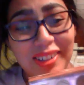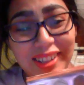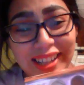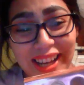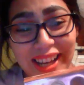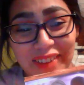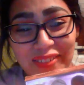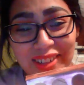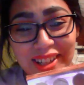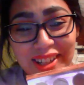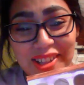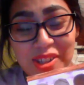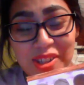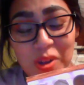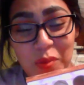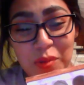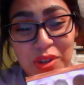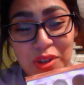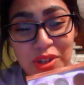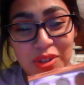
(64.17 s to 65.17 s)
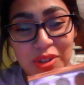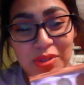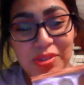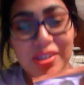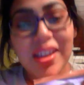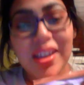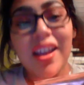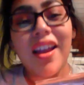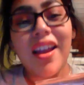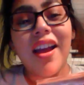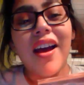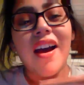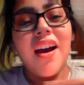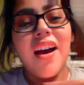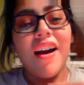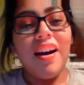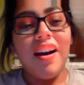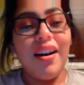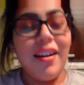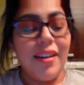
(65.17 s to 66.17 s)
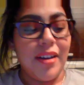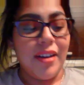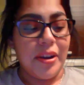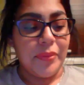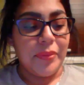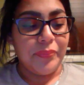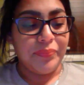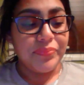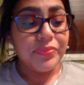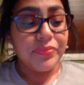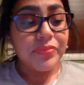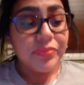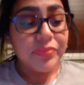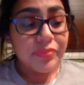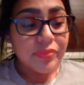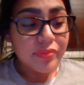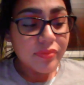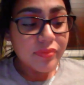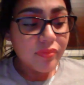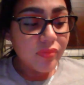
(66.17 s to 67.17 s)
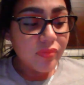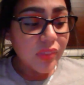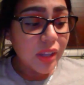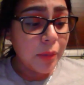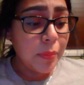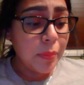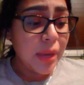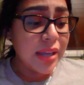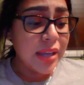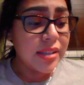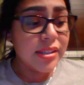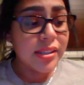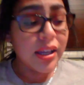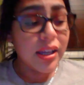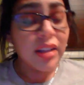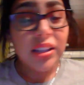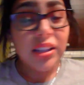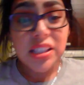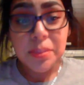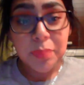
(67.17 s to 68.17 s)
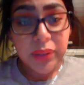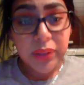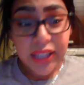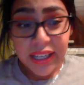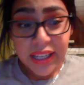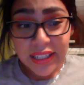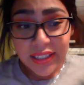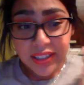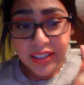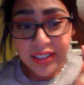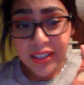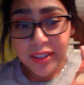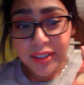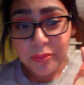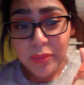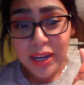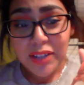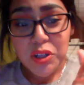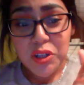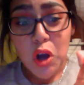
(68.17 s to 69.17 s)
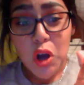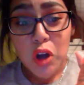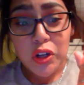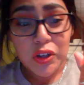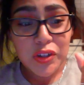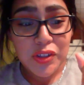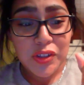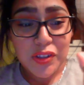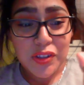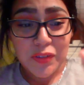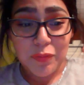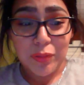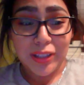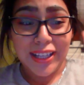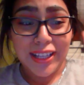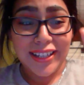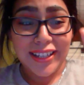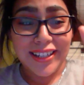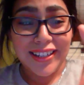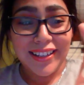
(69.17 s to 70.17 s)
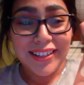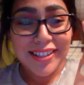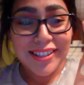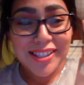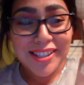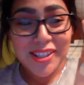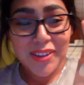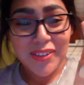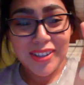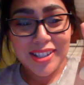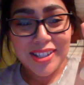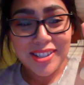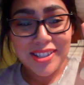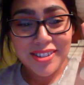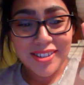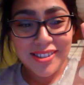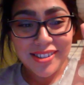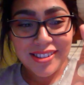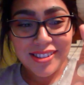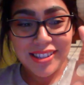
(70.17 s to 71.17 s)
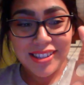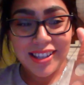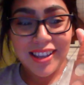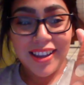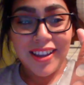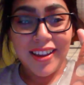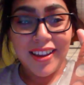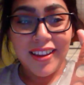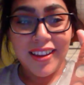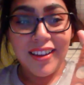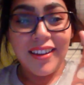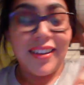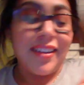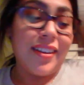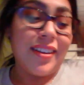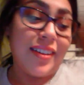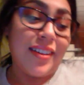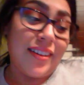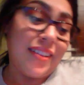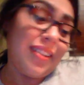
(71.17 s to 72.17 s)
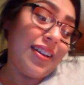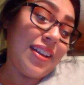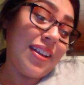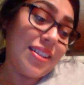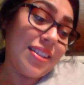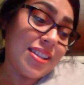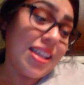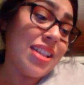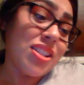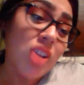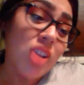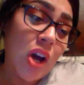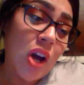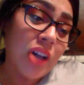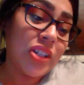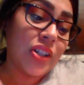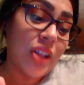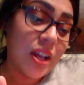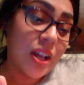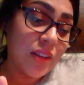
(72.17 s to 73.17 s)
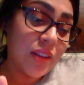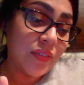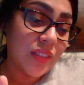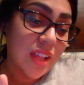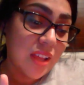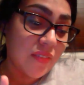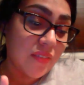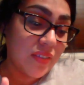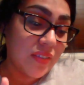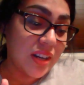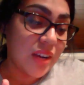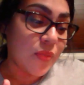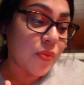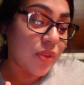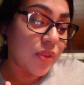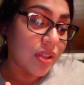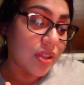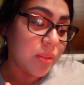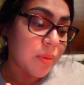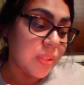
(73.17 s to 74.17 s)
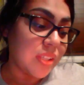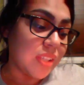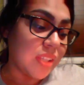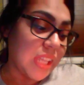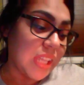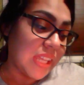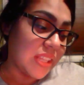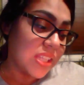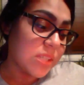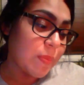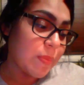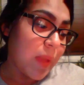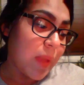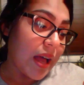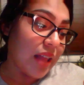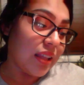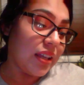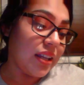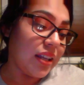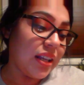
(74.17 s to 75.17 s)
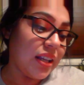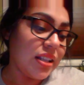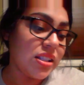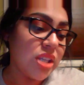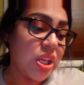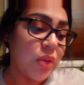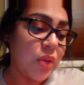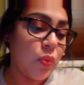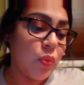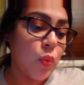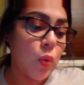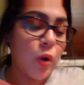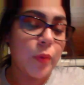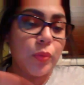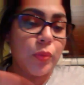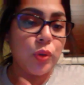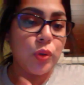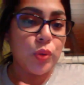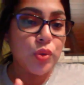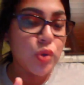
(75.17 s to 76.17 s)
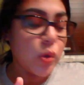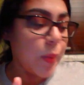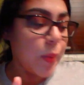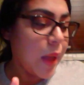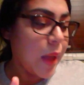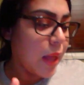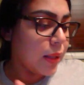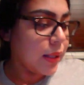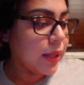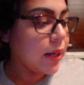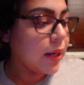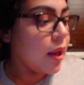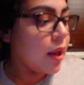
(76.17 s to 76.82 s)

given it so much use. My sons played in it. My daughters have played in it. So it's just, it's gotten a lot of love, and I really like this palette. It's a warm neutral palette.